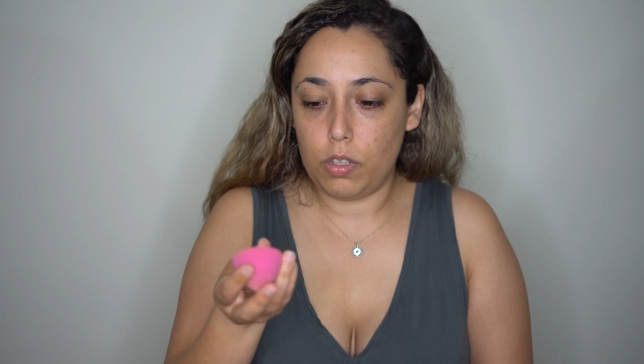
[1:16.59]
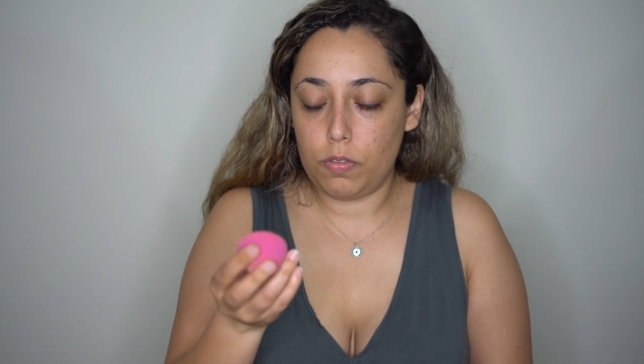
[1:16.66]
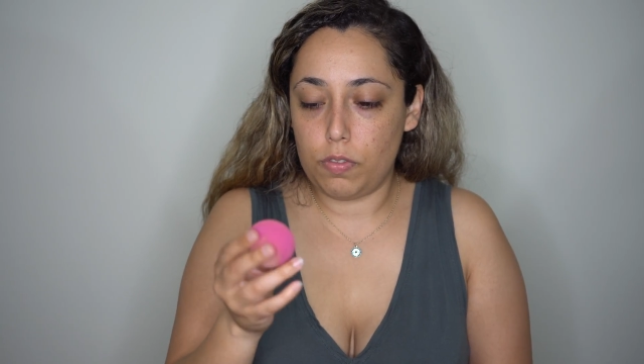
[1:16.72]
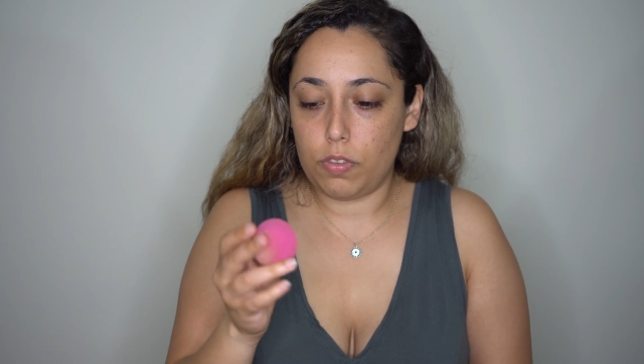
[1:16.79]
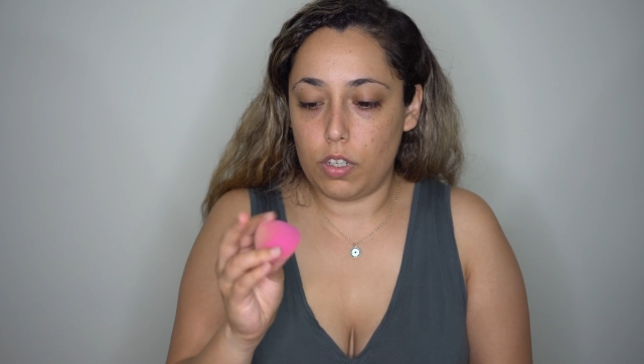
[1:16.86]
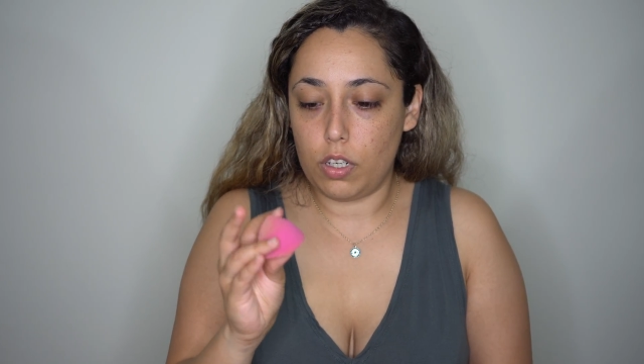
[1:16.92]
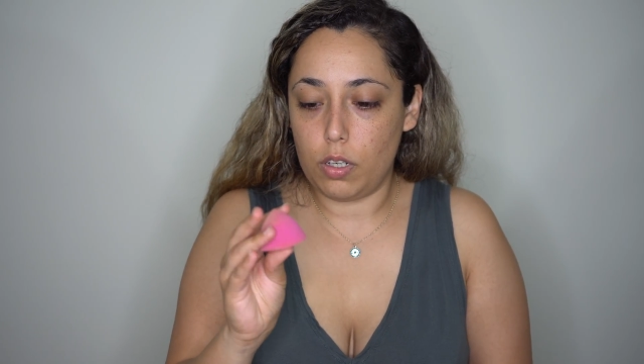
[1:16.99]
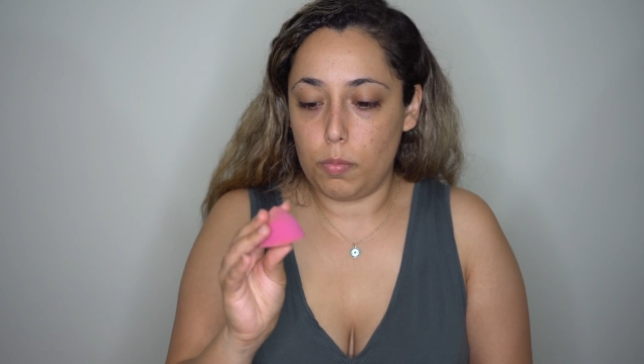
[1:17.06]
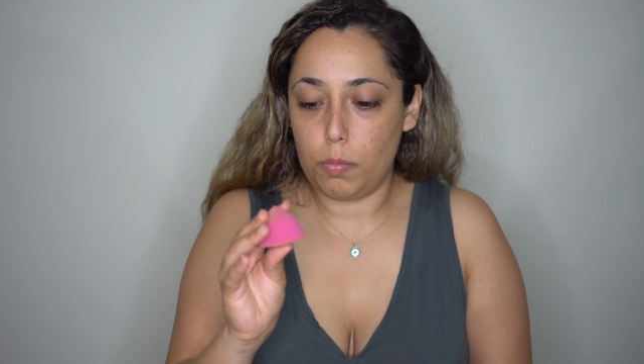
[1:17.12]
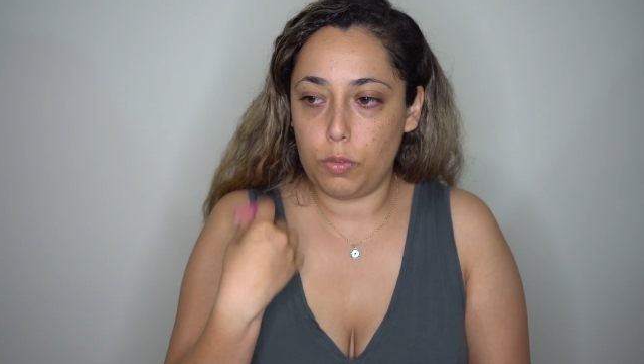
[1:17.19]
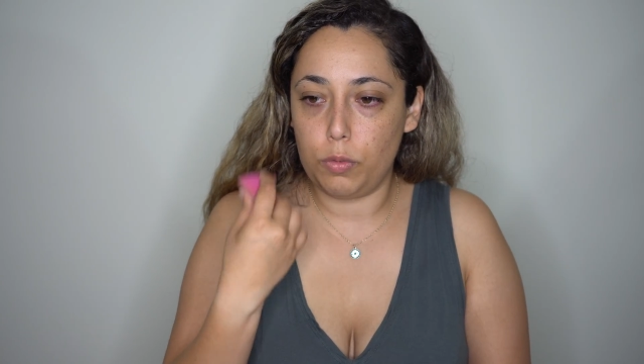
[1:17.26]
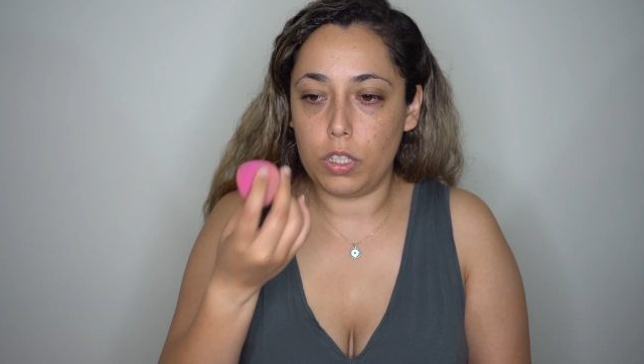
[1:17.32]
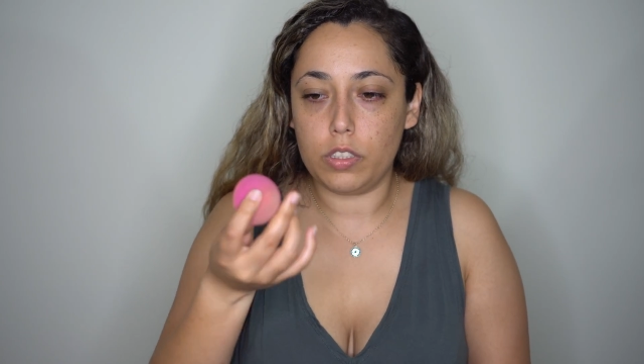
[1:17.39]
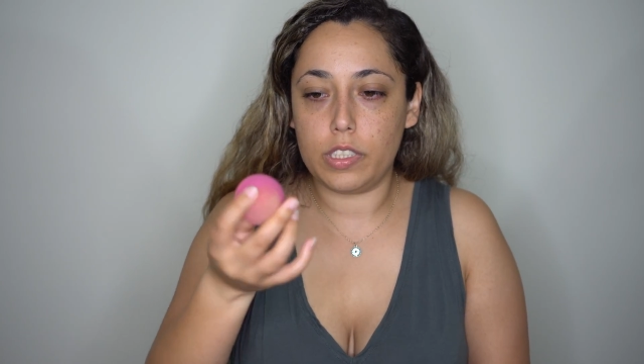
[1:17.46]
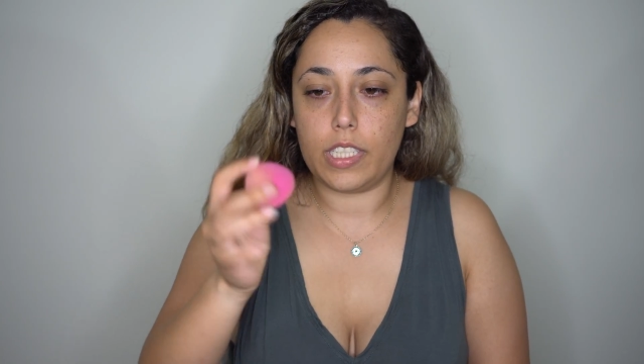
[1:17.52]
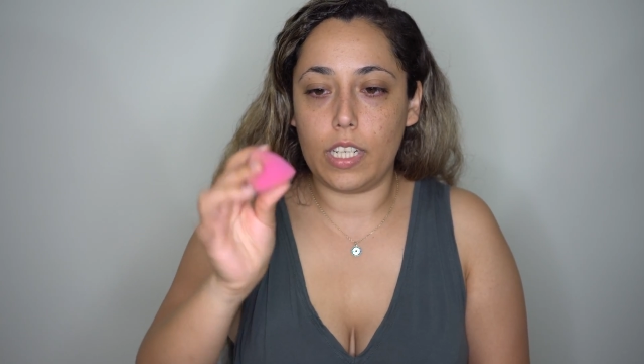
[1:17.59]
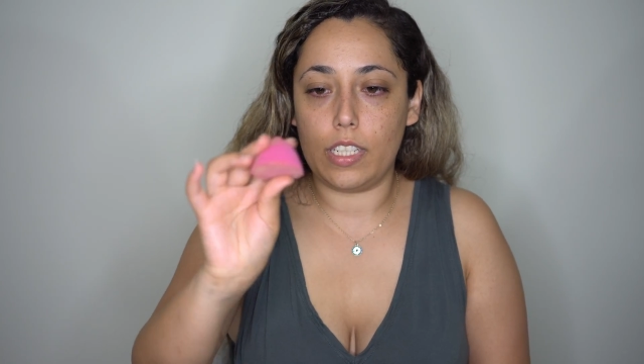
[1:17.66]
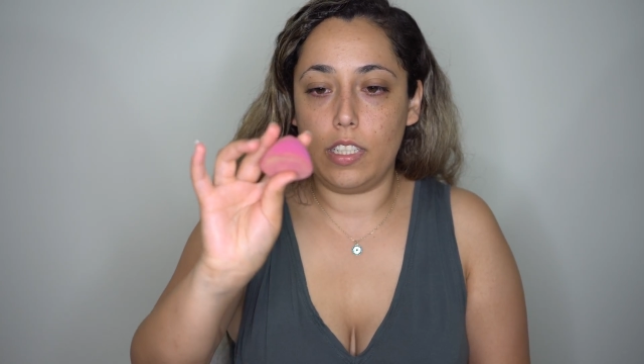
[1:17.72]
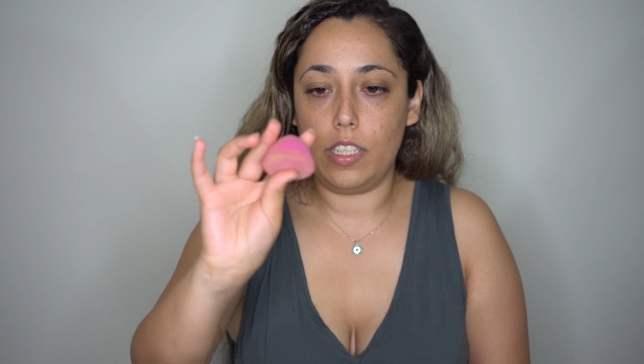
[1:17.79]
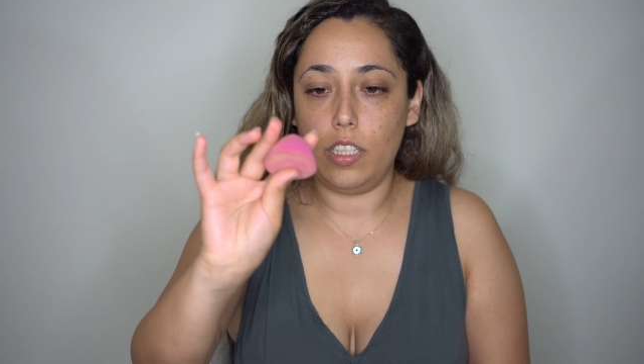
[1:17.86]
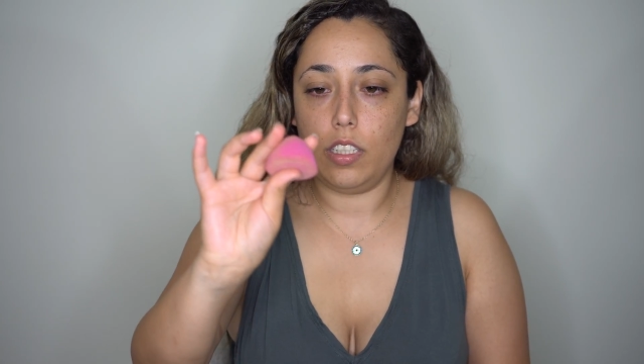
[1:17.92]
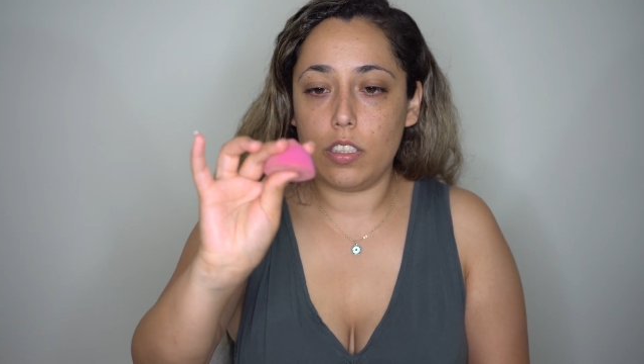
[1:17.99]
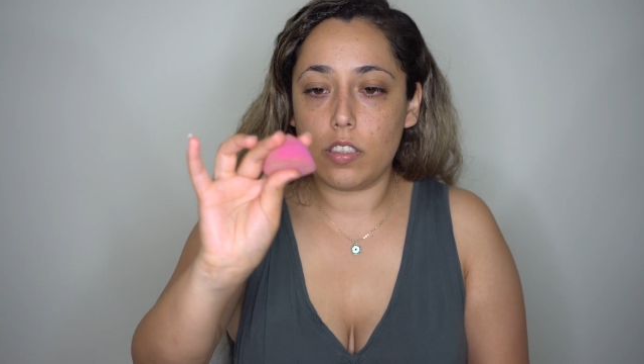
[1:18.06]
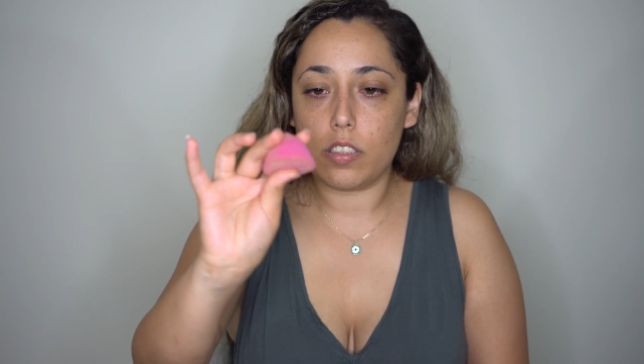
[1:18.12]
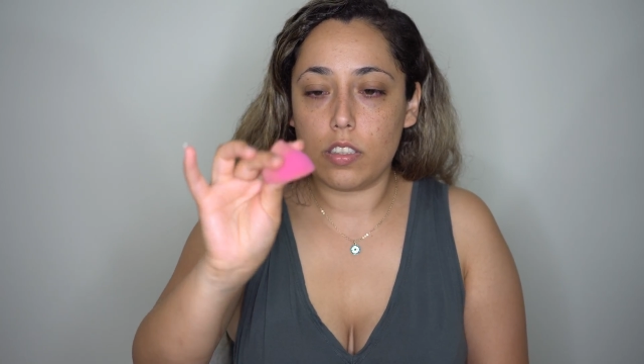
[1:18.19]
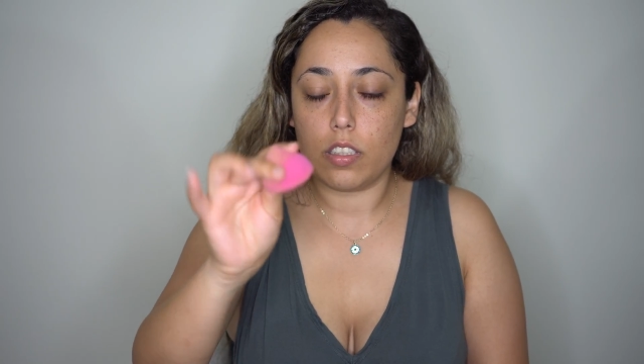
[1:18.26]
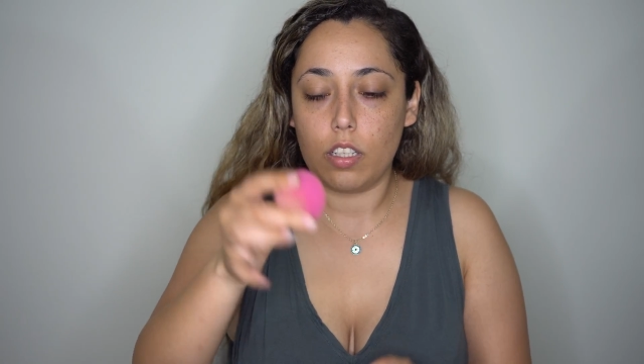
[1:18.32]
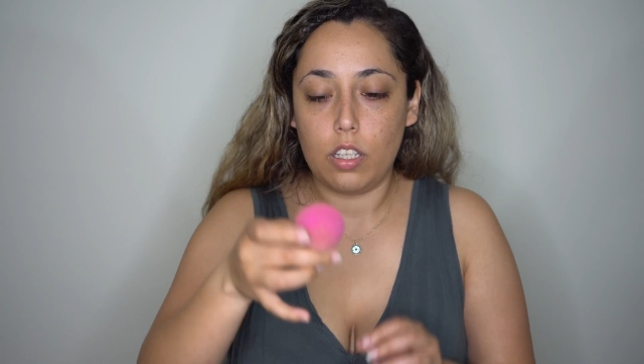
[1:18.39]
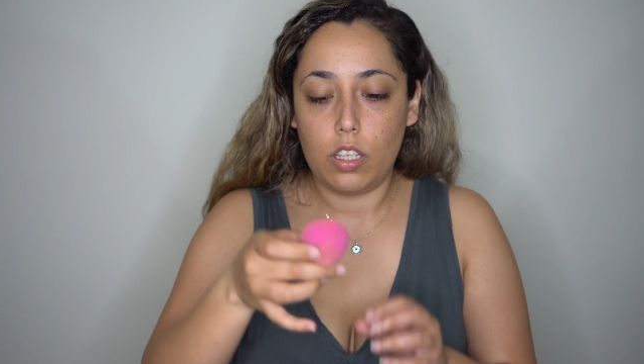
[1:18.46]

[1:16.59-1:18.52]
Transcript: from Real Techniques.